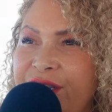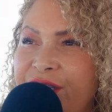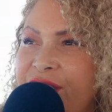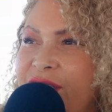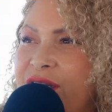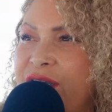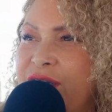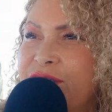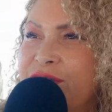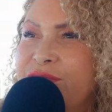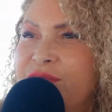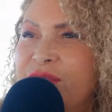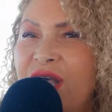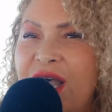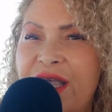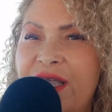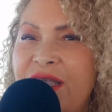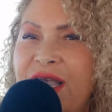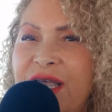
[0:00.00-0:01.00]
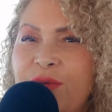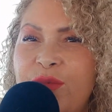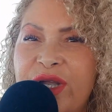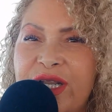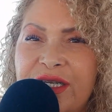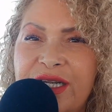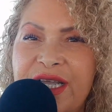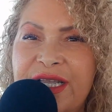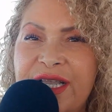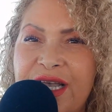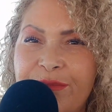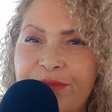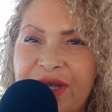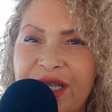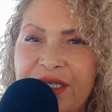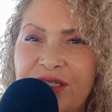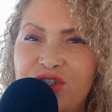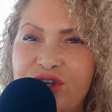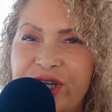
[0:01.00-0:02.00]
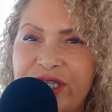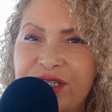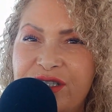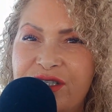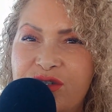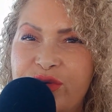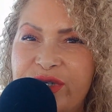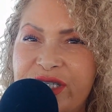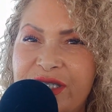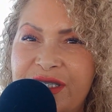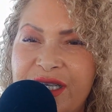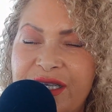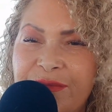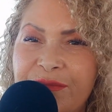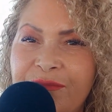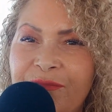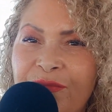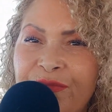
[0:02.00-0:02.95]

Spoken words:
You know, I went and I got my dreads twisted,